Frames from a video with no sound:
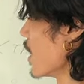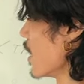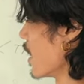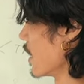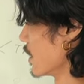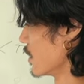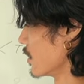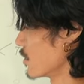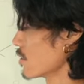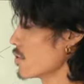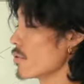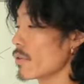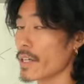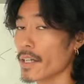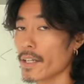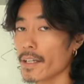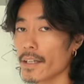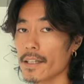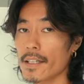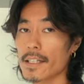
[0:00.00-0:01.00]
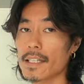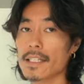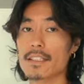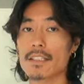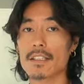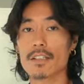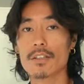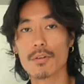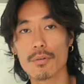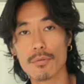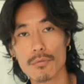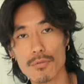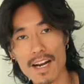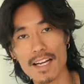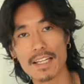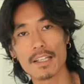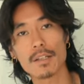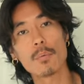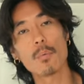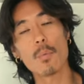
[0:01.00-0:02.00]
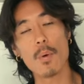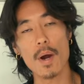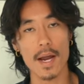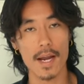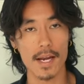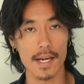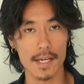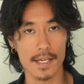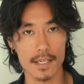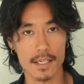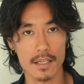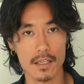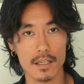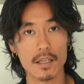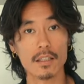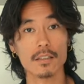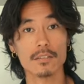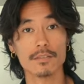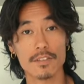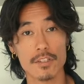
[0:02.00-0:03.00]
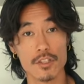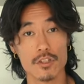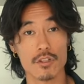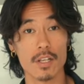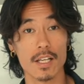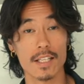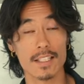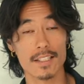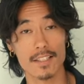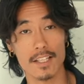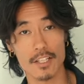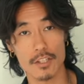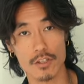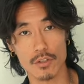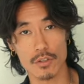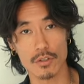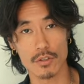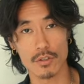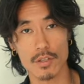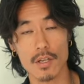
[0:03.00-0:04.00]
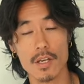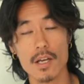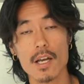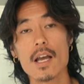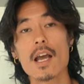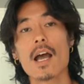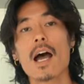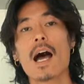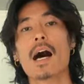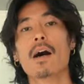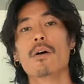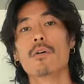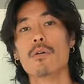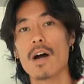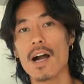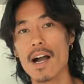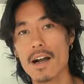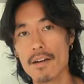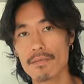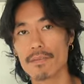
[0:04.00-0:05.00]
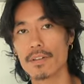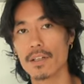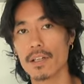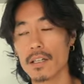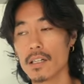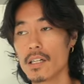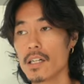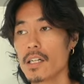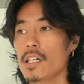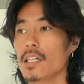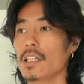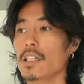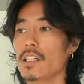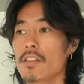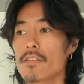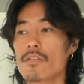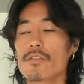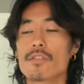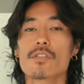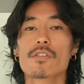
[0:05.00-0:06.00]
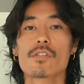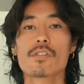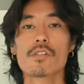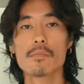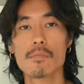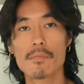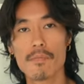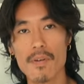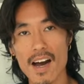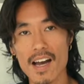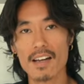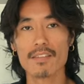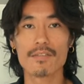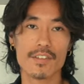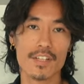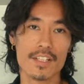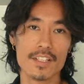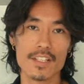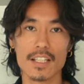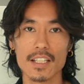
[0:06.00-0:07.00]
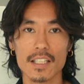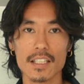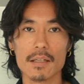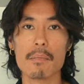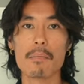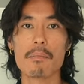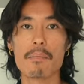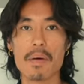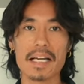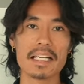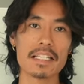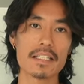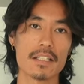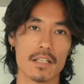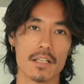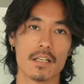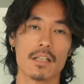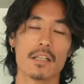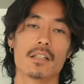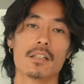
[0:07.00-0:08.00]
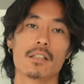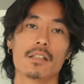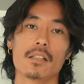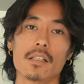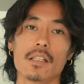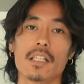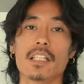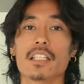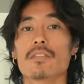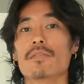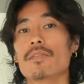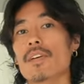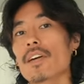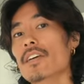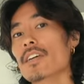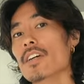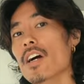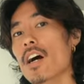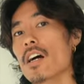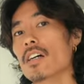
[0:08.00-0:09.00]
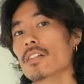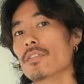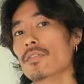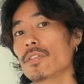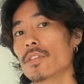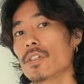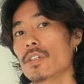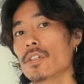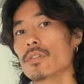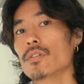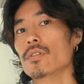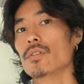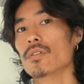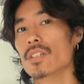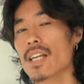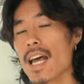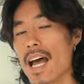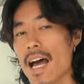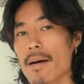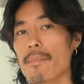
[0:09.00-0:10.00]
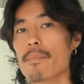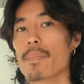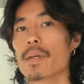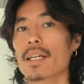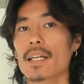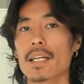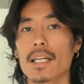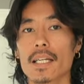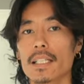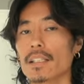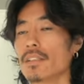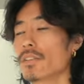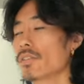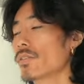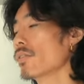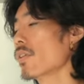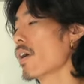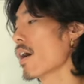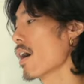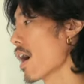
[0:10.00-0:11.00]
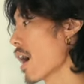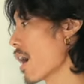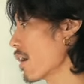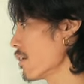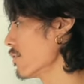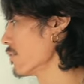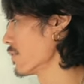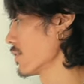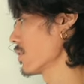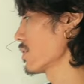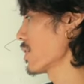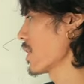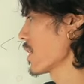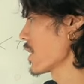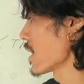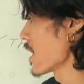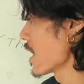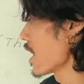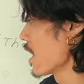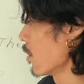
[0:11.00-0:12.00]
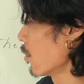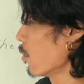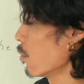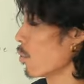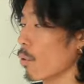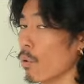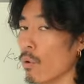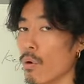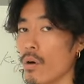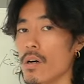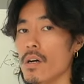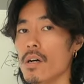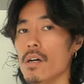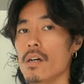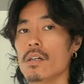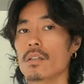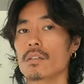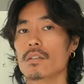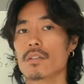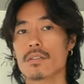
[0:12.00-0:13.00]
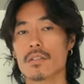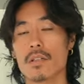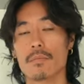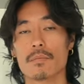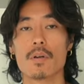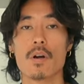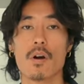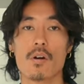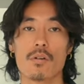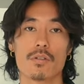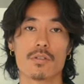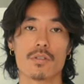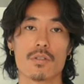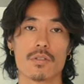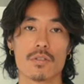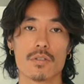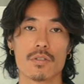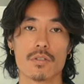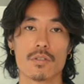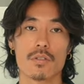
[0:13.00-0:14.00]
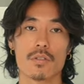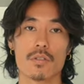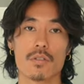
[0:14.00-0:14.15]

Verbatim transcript: are doing is the correct way of visualization. However, if you are vibrating in a beta, it's very hard for you to tap into that alpha state or the subconscious